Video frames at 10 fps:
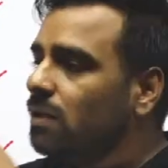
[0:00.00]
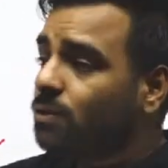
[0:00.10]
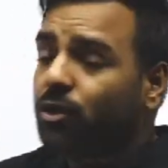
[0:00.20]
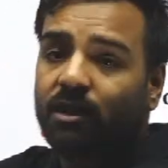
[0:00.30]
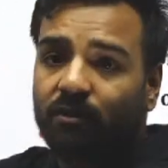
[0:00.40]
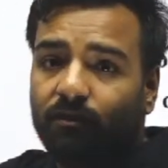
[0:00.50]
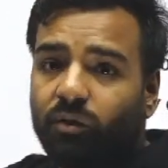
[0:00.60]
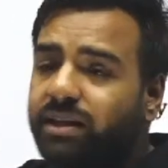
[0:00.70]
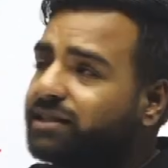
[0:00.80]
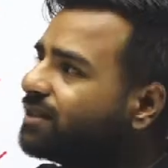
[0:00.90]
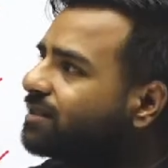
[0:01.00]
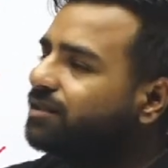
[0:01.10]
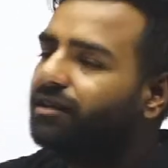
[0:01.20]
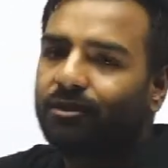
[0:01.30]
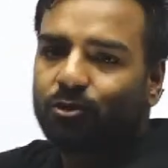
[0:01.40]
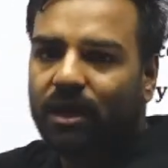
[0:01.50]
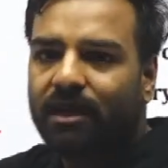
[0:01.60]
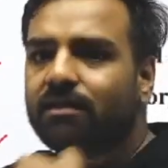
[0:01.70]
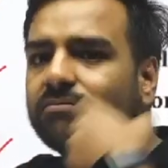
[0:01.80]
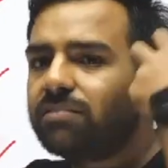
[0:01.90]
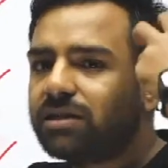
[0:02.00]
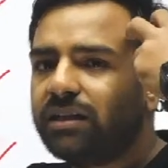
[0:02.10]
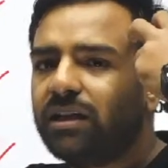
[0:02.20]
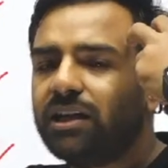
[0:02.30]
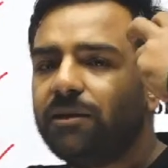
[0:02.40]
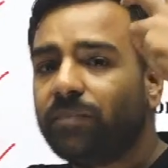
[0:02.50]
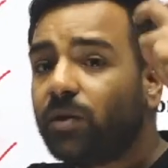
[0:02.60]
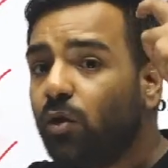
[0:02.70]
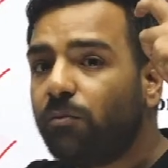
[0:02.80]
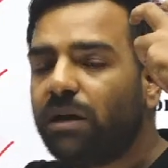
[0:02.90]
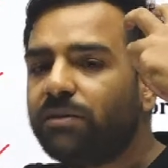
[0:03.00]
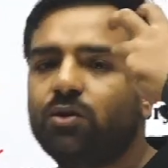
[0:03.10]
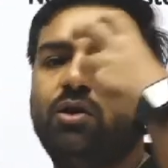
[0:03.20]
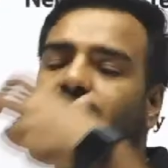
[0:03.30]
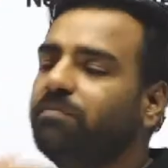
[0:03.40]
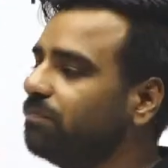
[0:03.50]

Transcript: Sorry, what is this? So here, signal came. Oh, bulb is hot.